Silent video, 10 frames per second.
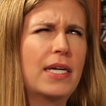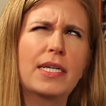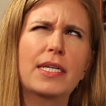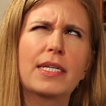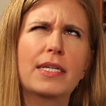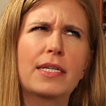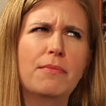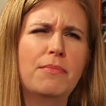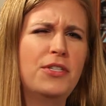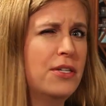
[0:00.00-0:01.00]

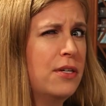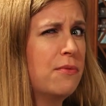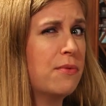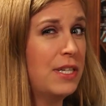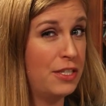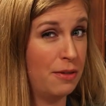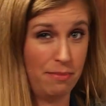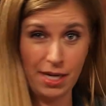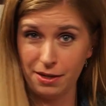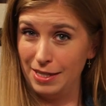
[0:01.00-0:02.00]
But you know, rich and
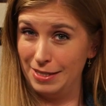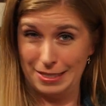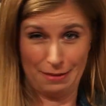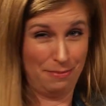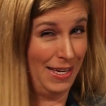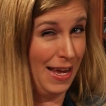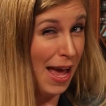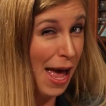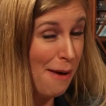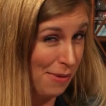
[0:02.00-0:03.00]
married doesn't mean
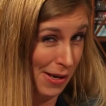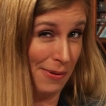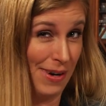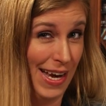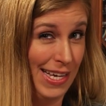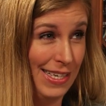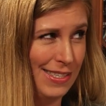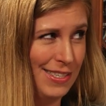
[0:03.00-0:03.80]
happy, right?